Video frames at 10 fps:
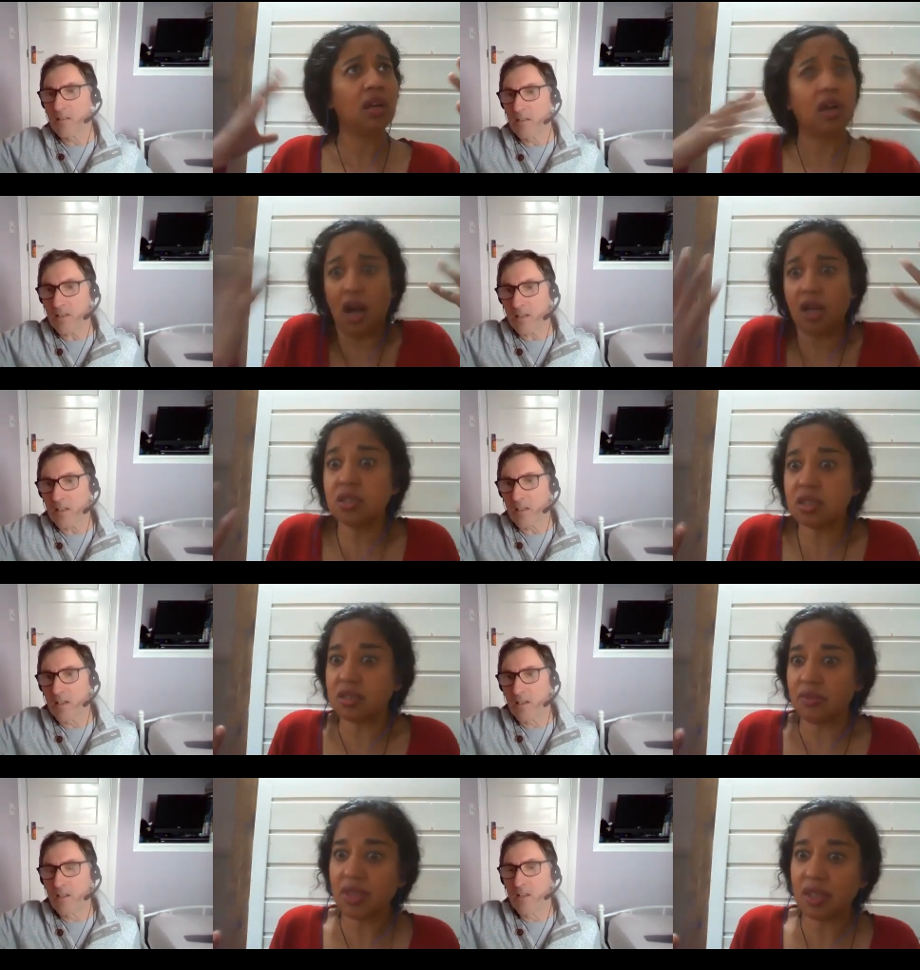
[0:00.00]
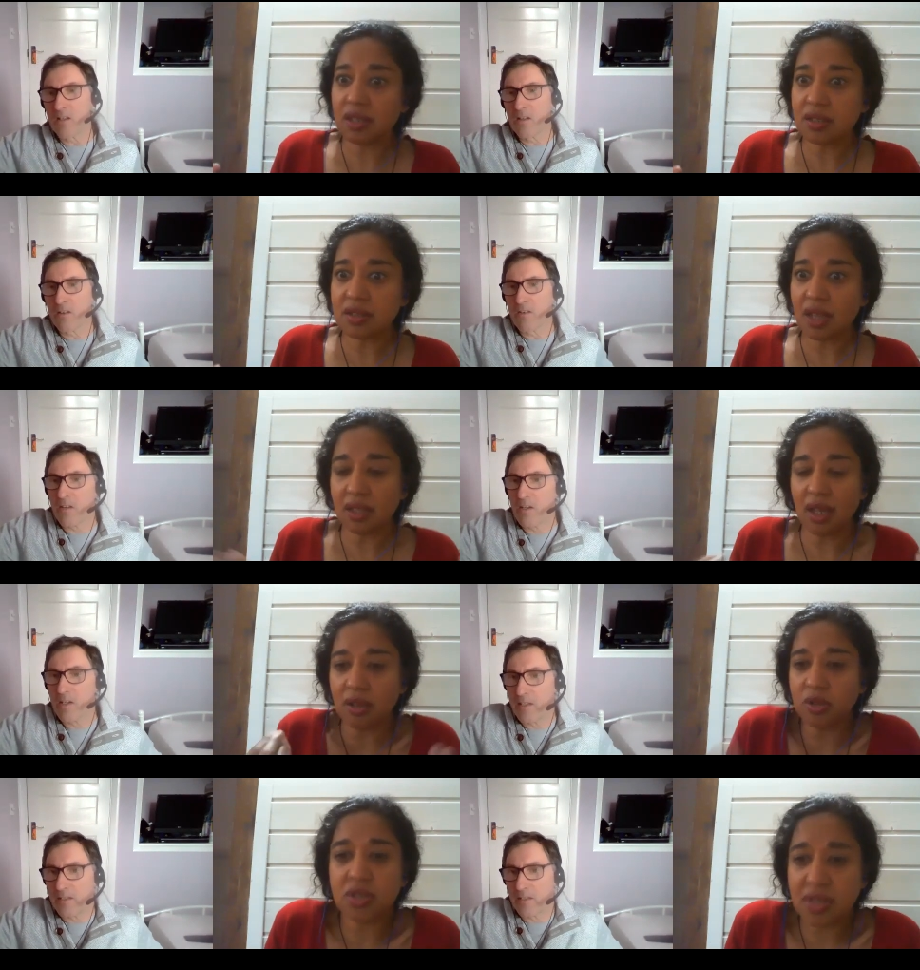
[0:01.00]
Speaker 1: conscious of things, and they
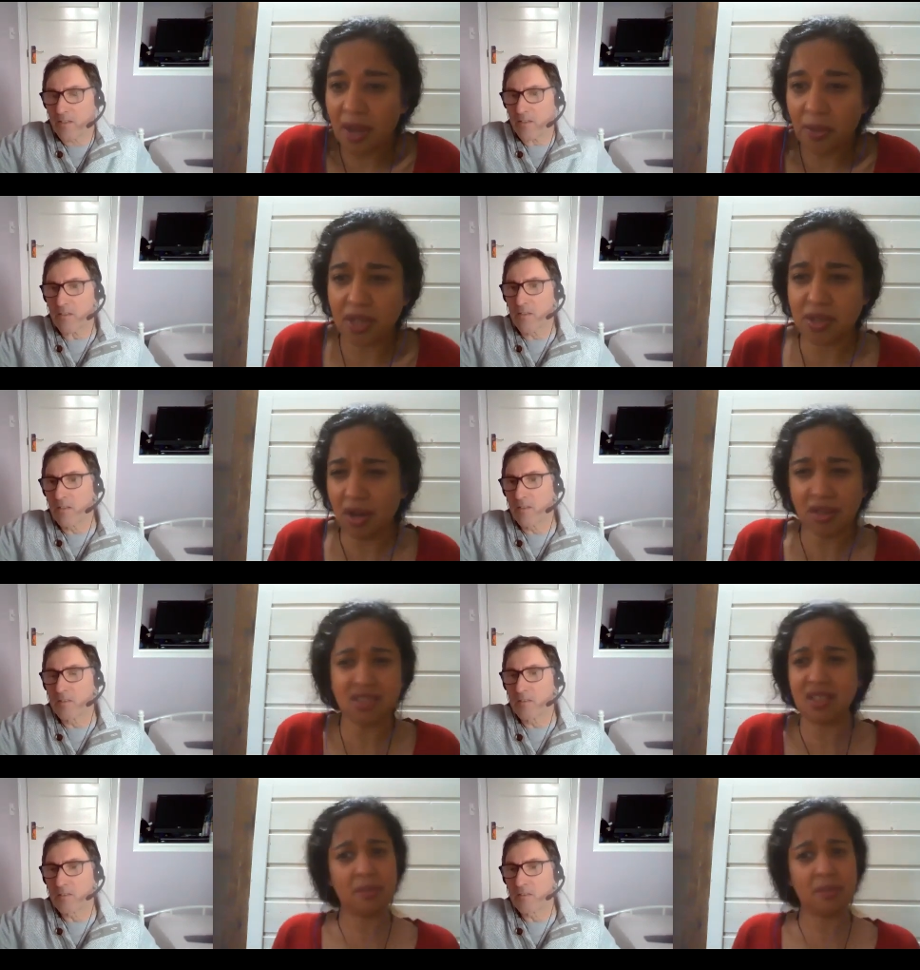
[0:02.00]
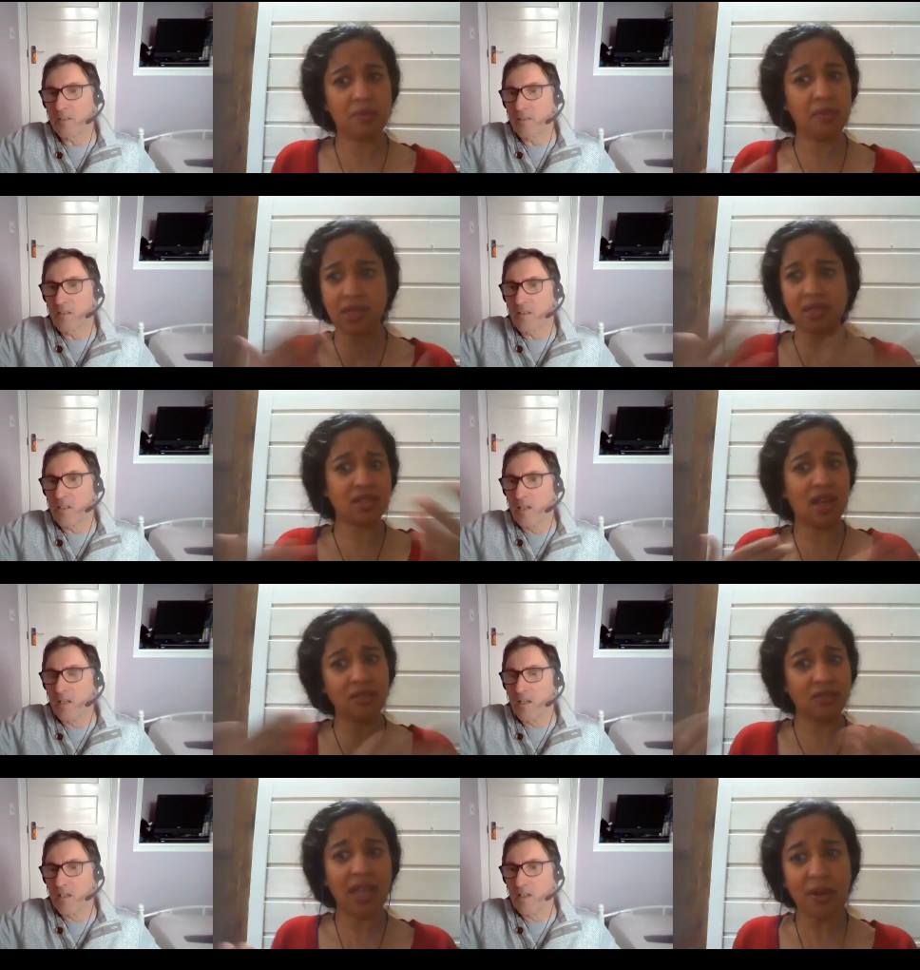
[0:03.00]
understand when I talk to them in this kind
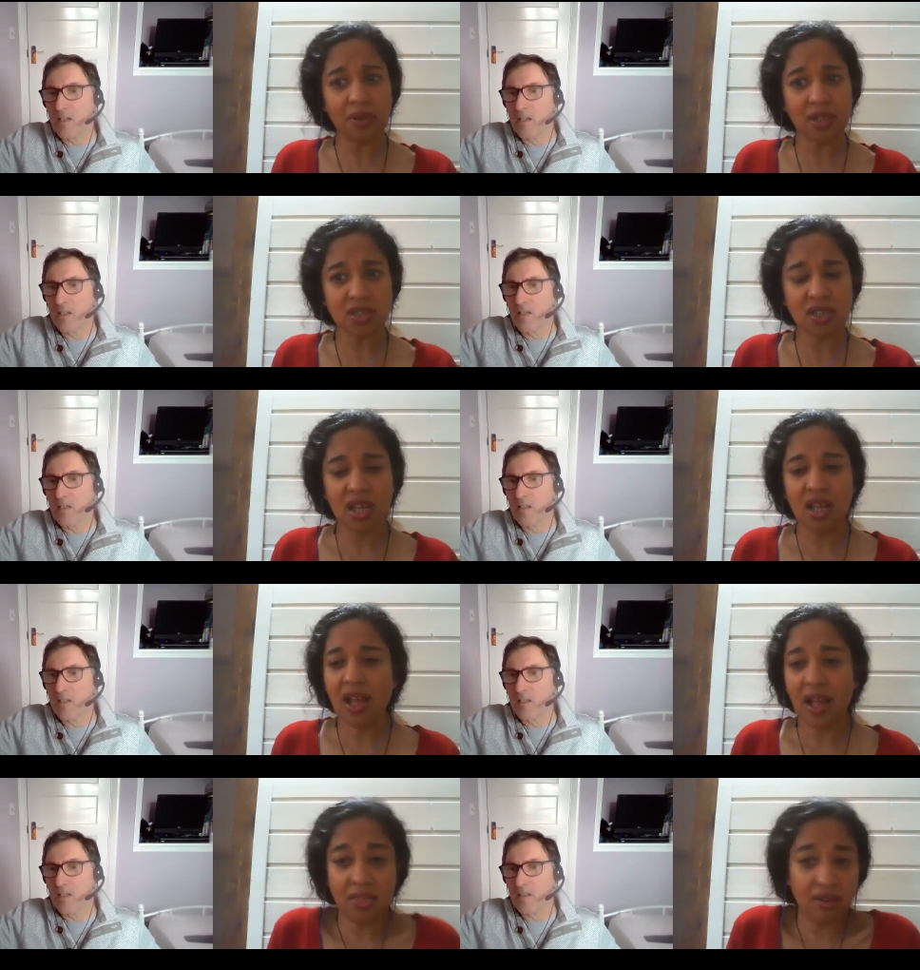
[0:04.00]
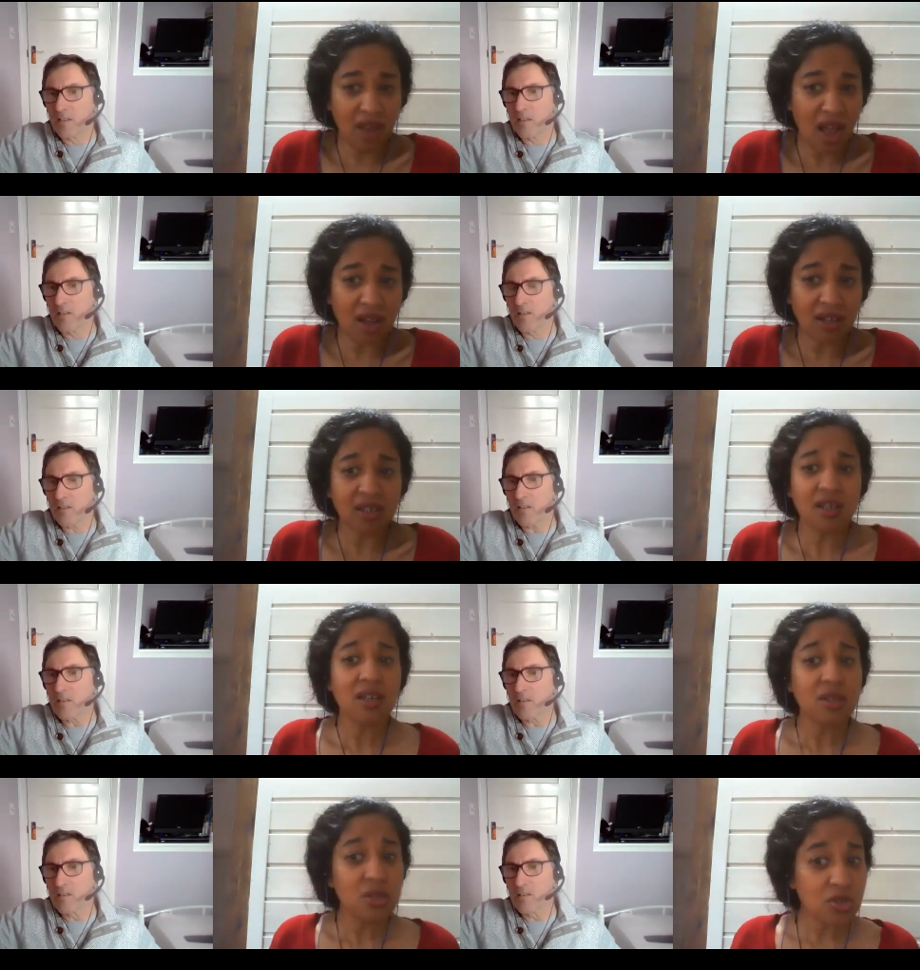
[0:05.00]
of language, and they're
Speaker 2: young. Yeah.
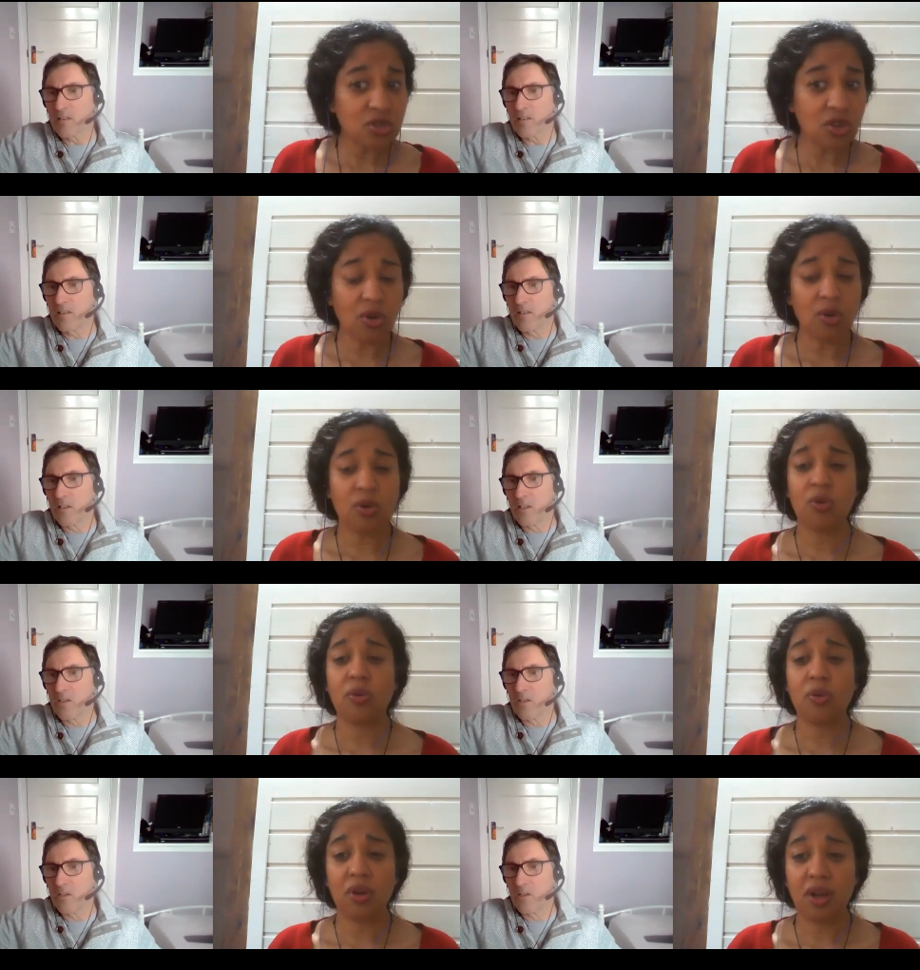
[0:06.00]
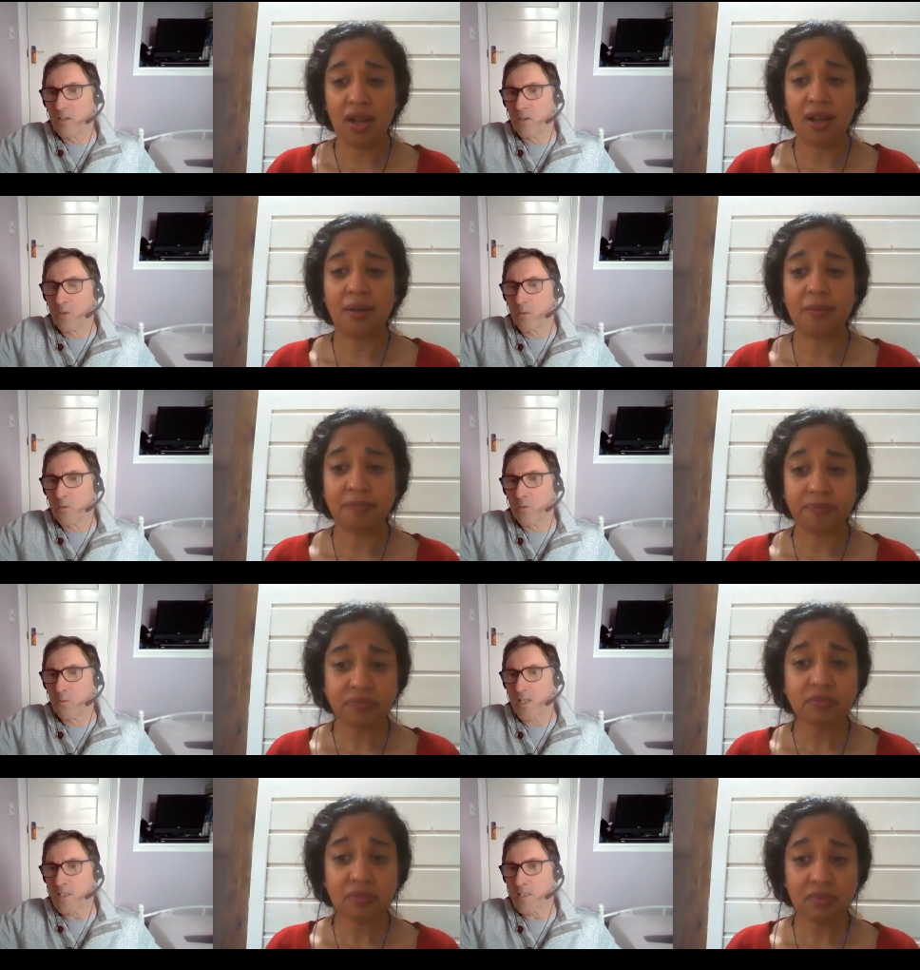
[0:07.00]
Speaker 1: So, um,
Speaker 2: well,
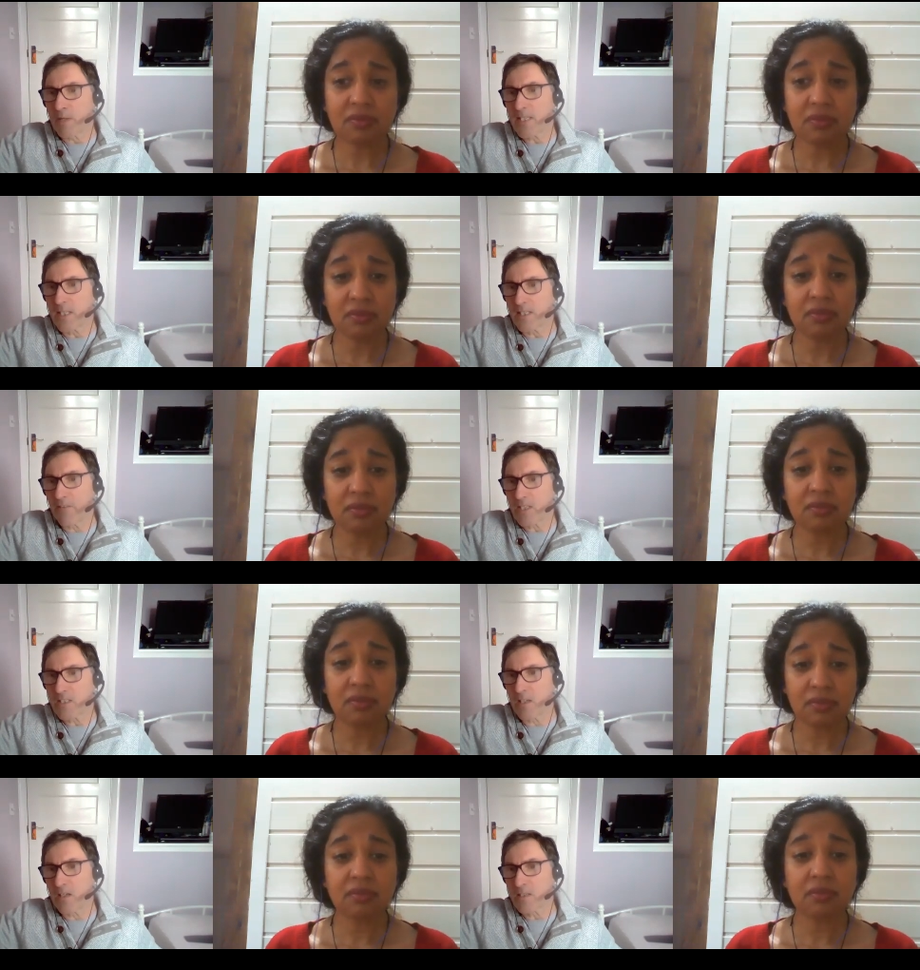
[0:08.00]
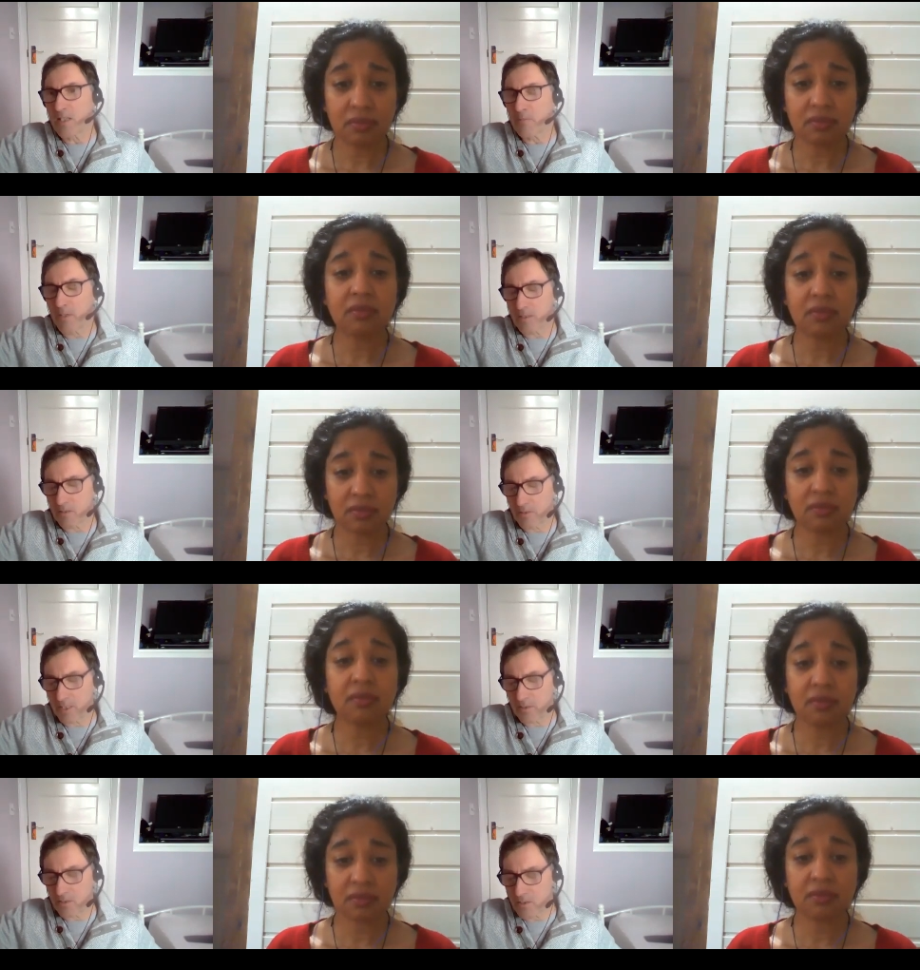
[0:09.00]
it's a blessing to have a starseed mother, really,
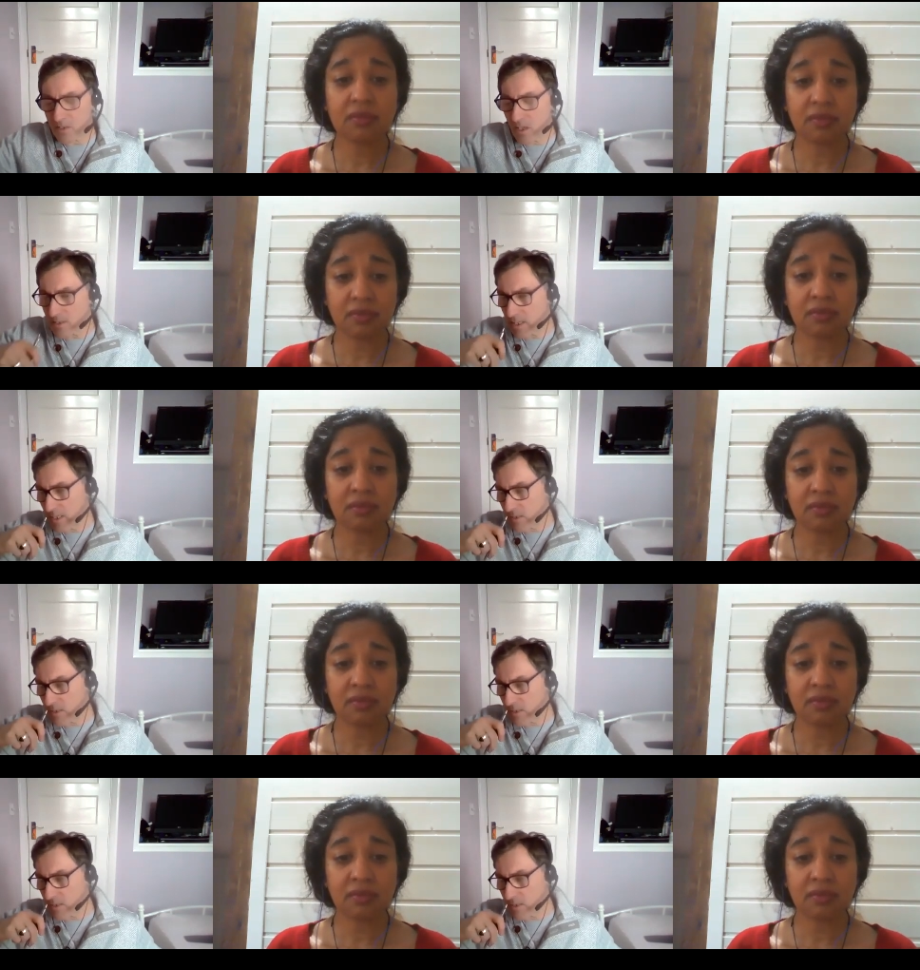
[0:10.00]
because starseeds